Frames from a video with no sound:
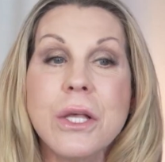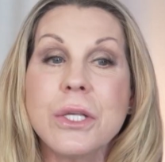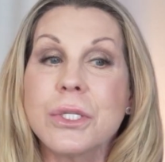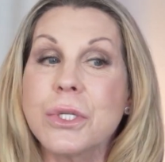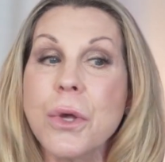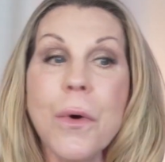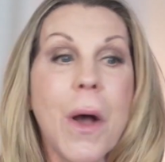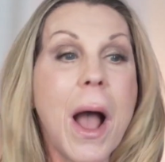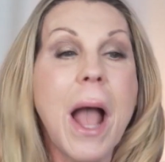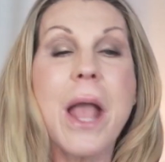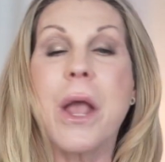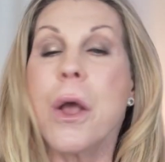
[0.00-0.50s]

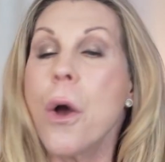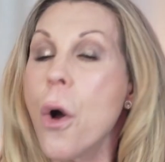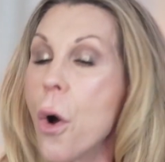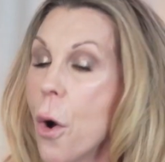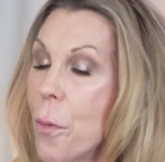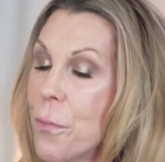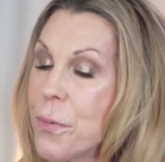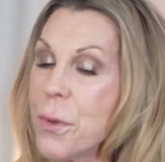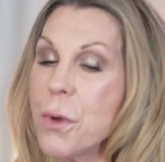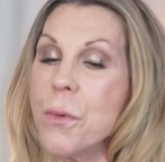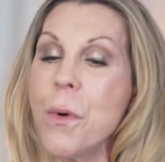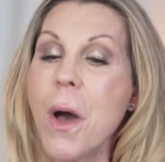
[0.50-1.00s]
So I
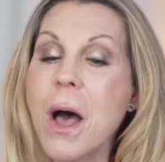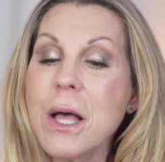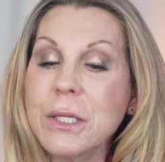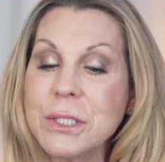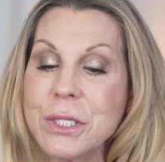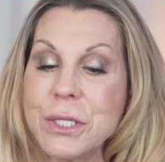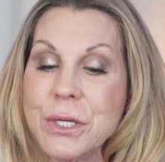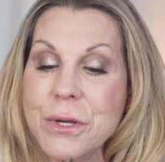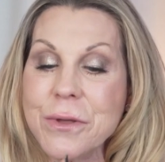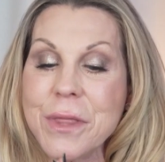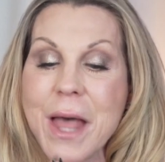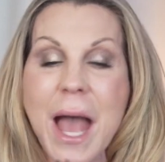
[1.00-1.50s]
hope you
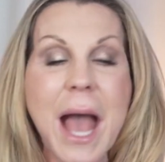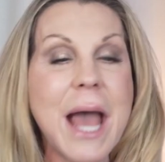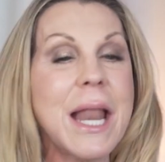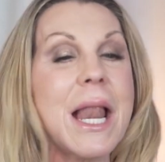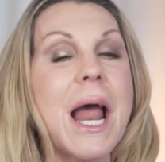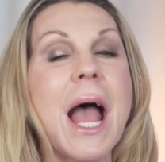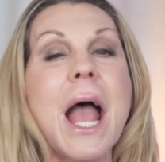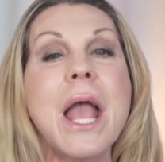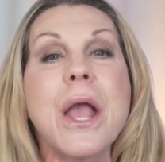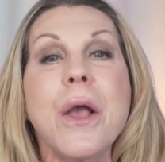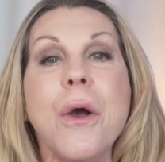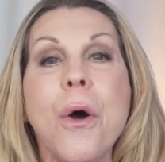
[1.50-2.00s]
all do
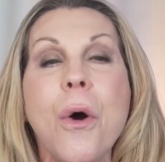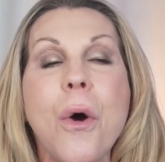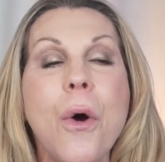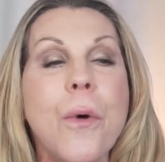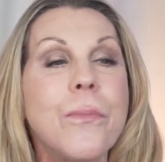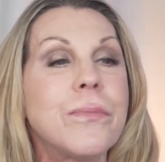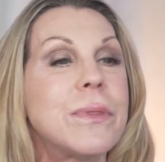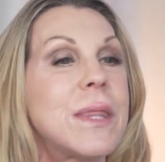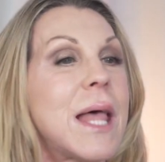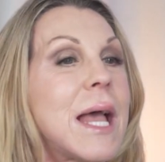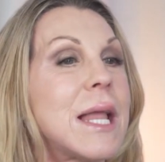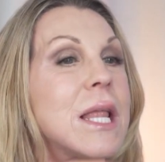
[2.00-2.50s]
that. I
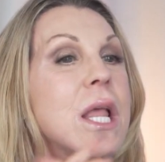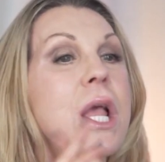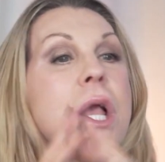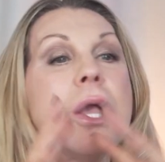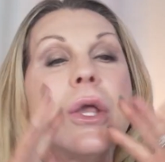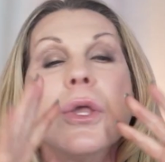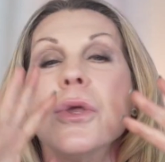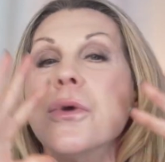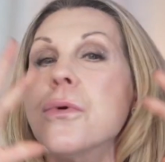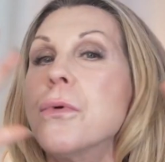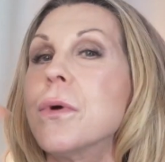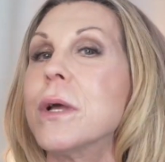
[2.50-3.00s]
hope that
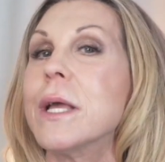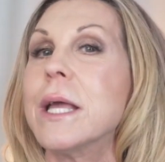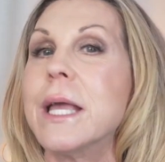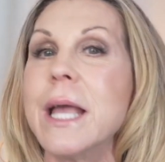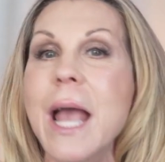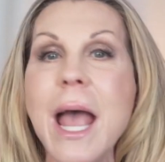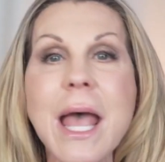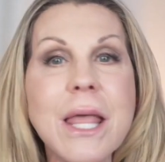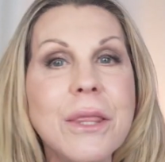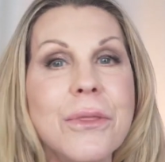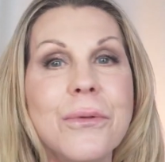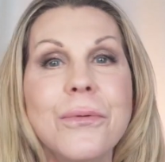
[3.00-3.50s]
you
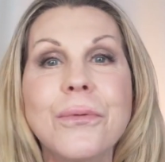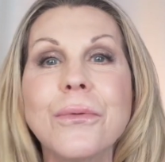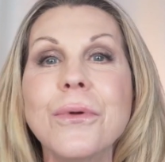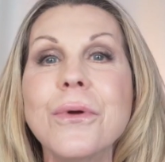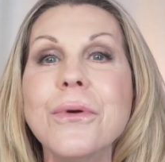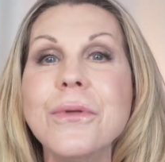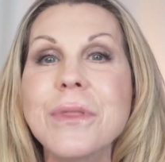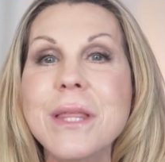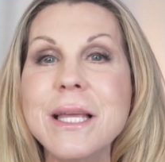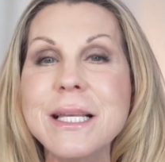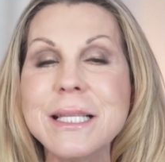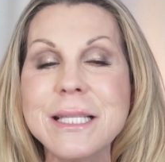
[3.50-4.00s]
get
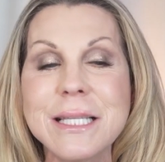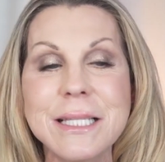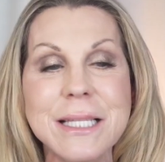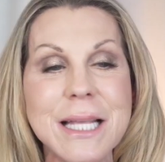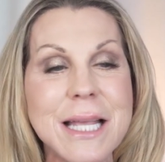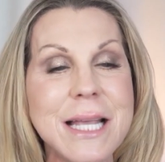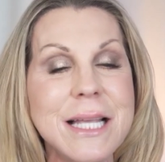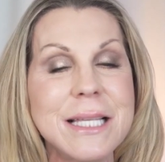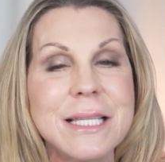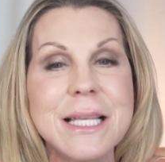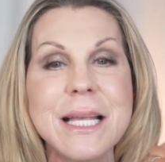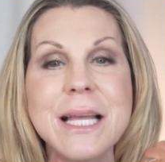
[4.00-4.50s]
through this
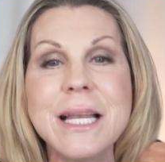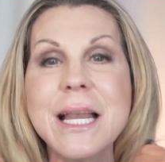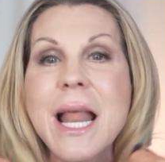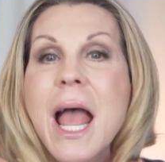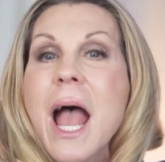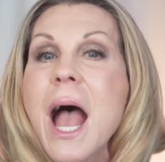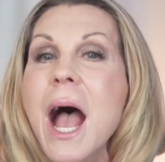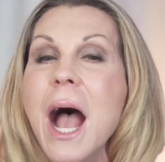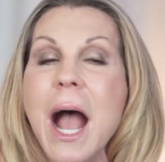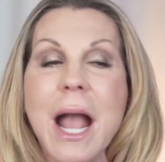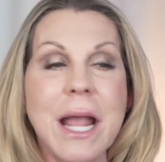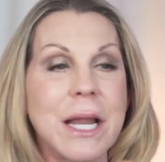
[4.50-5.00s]

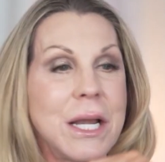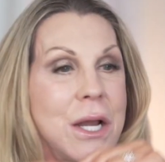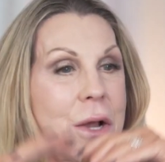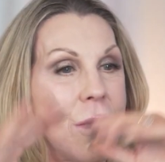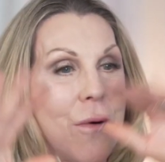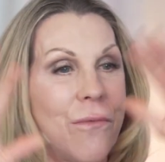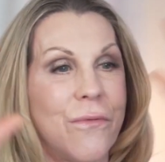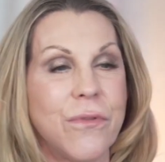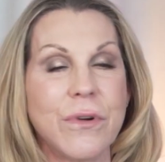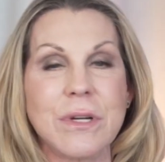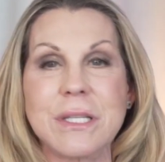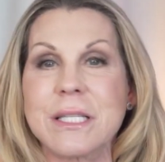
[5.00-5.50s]
season. I
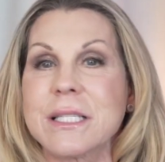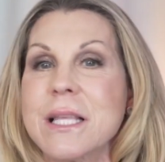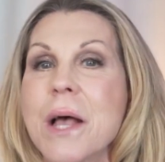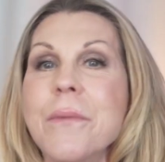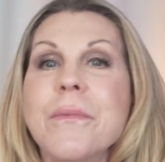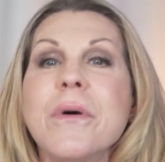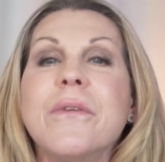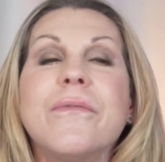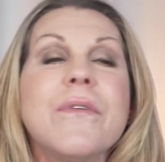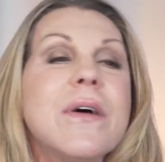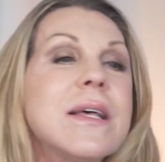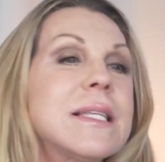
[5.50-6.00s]
know for
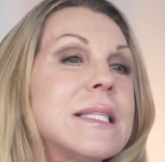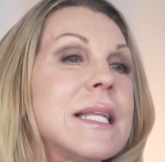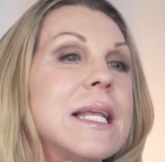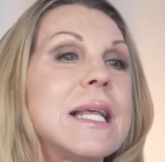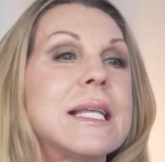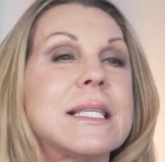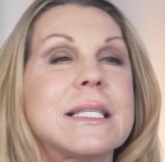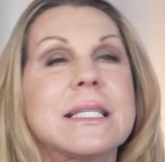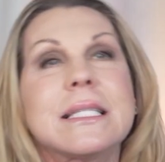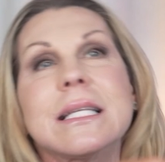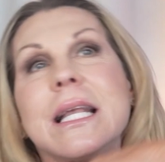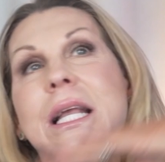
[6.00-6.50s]
some of us,
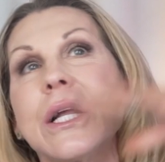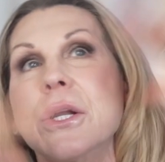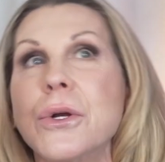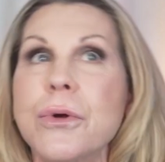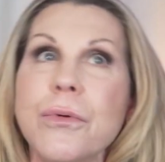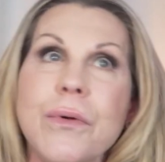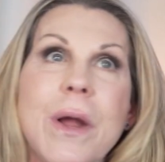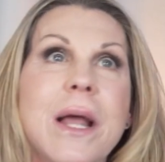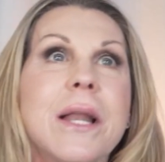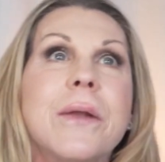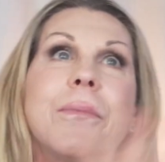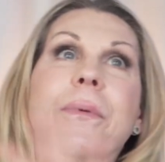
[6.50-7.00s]
it's
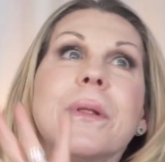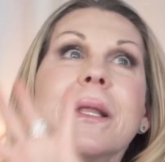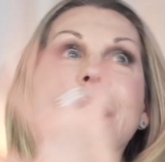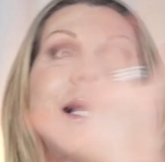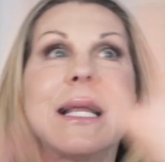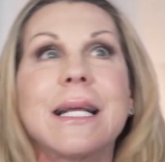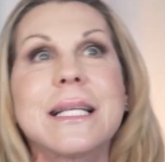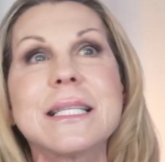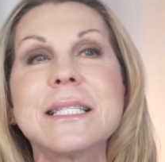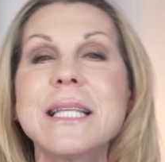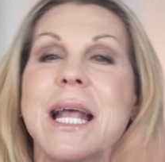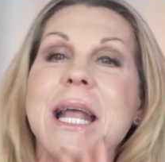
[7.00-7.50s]
incredible
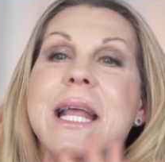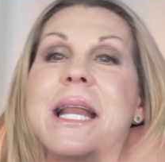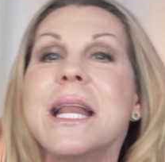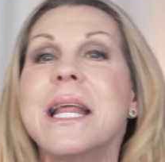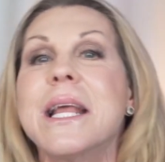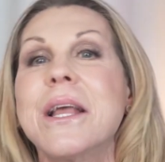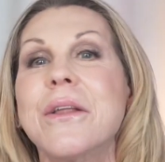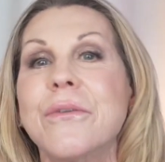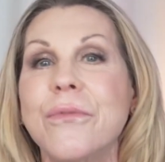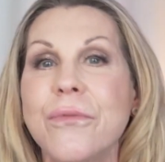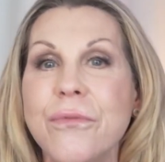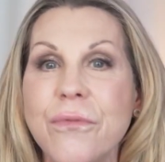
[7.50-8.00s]
and
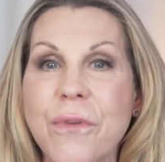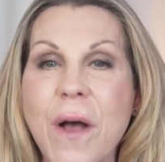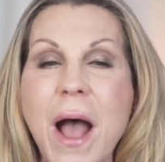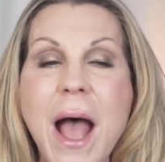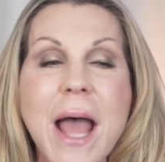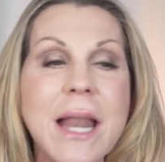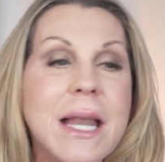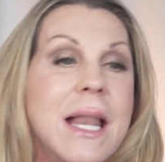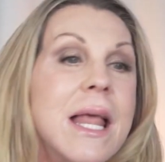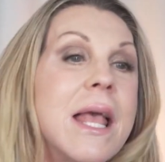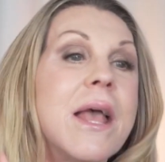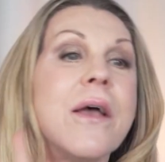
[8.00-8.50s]
exciting and
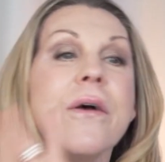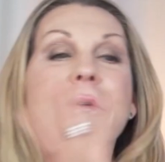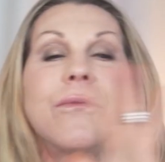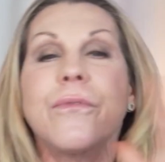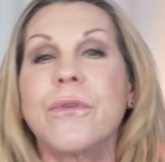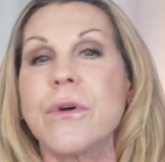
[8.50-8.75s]
fun.